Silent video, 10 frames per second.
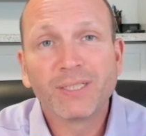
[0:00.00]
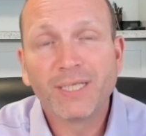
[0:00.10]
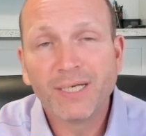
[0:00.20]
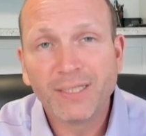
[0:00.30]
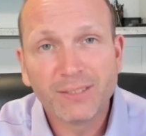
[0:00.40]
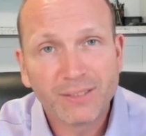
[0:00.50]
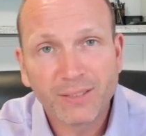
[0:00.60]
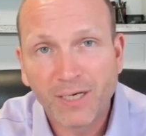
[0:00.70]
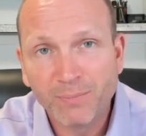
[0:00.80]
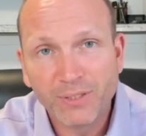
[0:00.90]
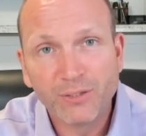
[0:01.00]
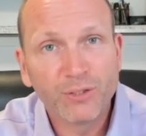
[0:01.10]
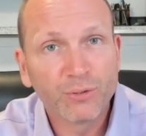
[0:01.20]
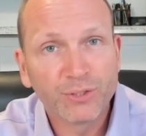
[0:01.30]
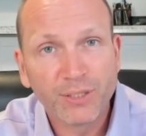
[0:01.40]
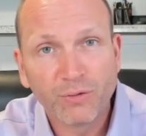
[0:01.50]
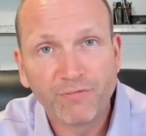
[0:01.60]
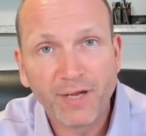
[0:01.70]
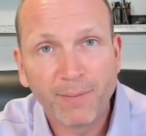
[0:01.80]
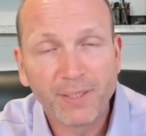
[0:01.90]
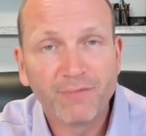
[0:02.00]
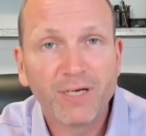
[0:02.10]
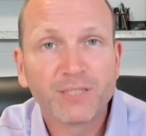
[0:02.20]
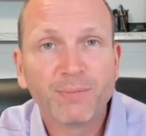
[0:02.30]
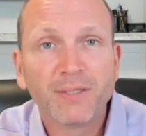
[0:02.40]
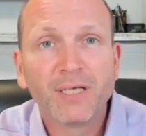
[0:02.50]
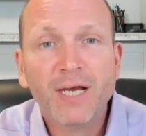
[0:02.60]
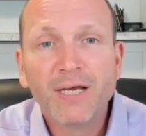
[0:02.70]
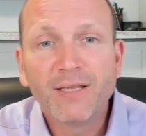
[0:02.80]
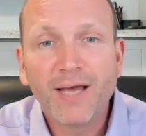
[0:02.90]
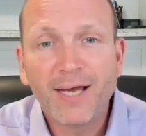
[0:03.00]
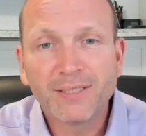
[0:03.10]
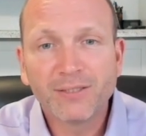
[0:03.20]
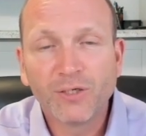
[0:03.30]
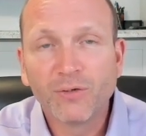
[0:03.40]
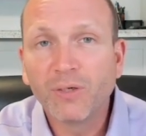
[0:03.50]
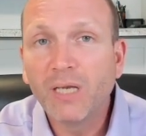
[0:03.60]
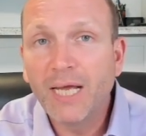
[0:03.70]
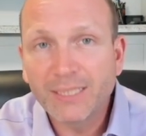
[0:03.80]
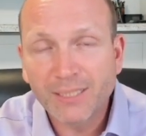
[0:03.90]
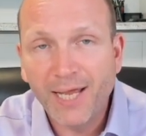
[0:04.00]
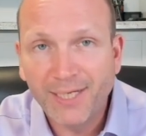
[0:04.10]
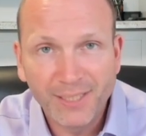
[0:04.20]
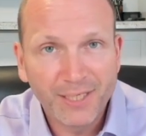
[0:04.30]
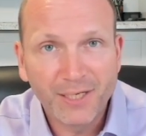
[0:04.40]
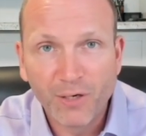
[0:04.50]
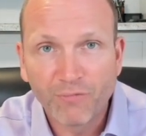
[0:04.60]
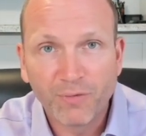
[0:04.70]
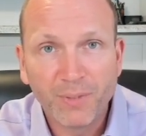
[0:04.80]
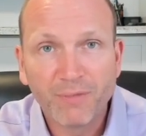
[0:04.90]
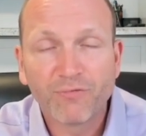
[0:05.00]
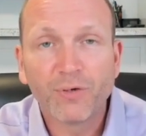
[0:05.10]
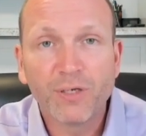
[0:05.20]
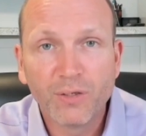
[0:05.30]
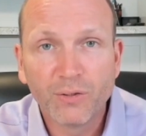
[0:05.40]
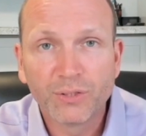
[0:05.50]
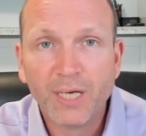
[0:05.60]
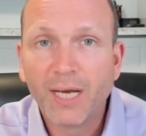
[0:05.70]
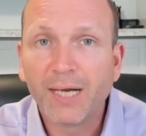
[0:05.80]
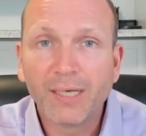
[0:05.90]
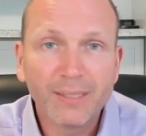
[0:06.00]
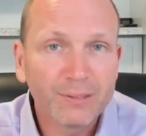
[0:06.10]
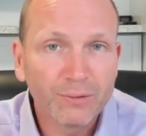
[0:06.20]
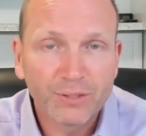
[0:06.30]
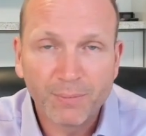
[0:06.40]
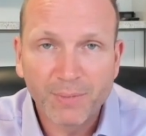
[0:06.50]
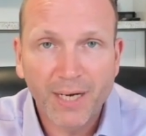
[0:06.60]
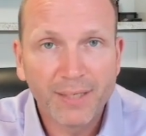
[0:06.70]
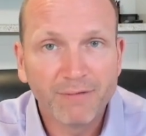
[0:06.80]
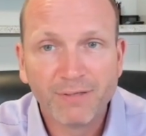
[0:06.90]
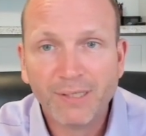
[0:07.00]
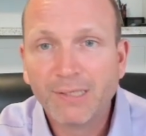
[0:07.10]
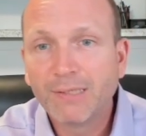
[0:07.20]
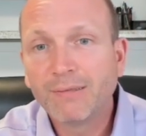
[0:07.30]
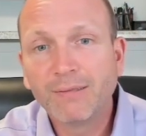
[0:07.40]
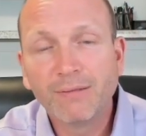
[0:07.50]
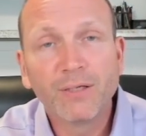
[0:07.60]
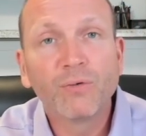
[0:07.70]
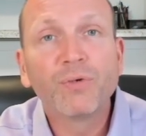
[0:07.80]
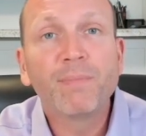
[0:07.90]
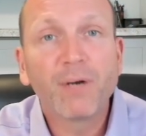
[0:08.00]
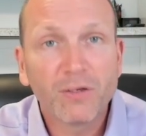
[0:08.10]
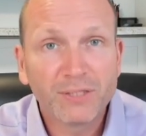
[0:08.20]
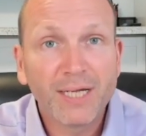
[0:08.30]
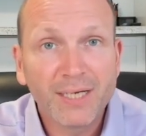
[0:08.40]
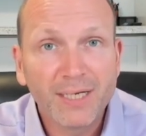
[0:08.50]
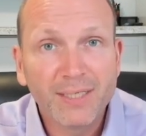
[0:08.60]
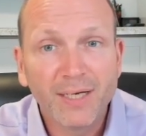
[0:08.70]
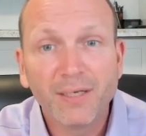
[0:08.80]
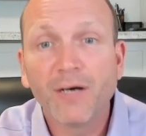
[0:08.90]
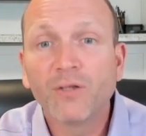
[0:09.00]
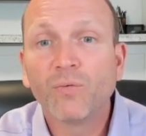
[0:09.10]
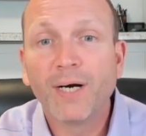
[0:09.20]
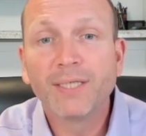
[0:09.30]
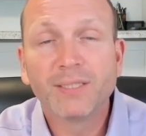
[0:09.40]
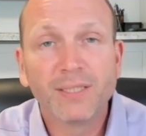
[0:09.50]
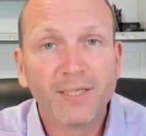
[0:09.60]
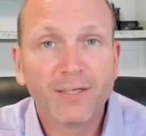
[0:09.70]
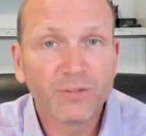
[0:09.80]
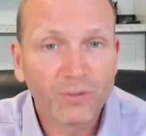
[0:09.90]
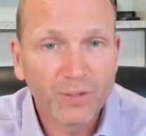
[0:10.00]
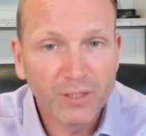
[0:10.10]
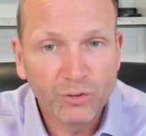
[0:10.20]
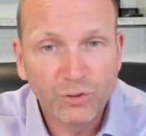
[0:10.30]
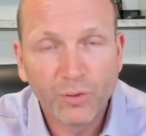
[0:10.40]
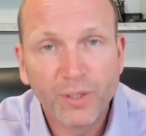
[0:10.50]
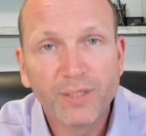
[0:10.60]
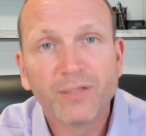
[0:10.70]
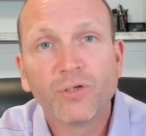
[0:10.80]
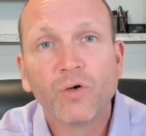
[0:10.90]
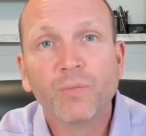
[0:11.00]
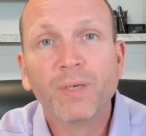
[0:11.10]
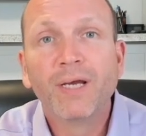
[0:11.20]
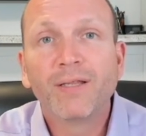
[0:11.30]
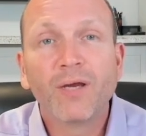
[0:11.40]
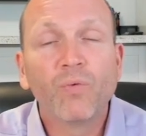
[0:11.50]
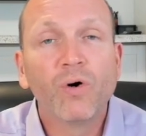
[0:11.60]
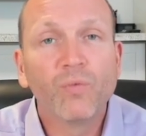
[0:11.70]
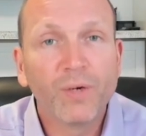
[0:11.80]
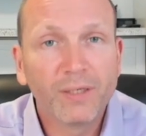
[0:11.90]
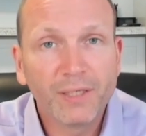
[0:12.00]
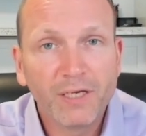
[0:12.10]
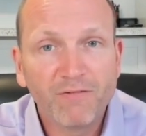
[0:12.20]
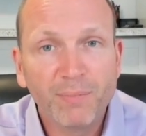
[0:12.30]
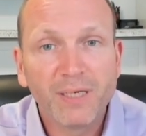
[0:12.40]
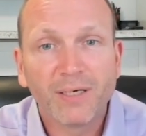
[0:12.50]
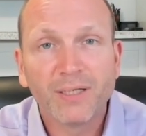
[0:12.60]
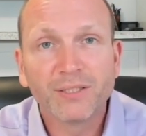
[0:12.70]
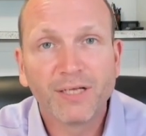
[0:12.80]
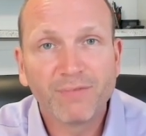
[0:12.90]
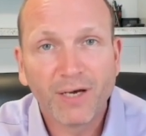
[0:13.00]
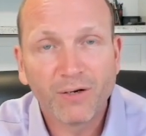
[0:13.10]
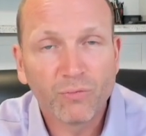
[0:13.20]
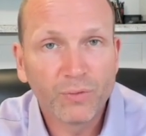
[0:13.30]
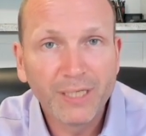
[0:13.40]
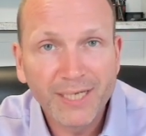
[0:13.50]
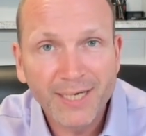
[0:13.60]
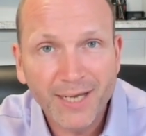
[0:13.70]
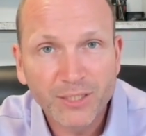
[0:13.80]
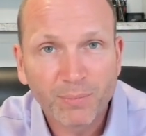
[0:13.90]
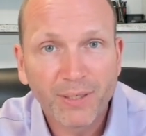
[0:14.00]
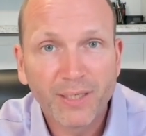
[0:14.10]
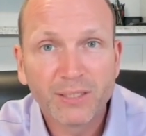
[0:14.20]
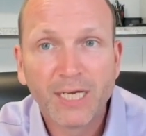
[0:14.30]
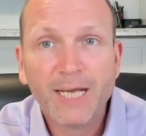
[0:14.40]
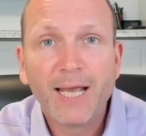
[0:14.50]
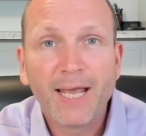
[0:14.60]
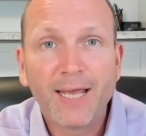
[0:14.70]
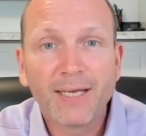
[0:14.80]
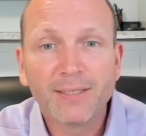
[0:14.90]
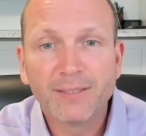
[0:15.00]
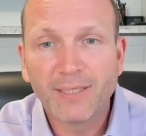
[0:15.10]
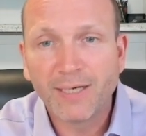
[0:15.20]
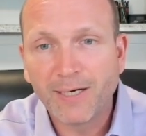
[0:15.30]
a tenant comes into your single family investment, that you're less likely to hear from them for years unless there's some kind of little repairs that need done. Otherwise, the tenants are going to enjoy this home. They won't want to leave because they've got a really nice place, and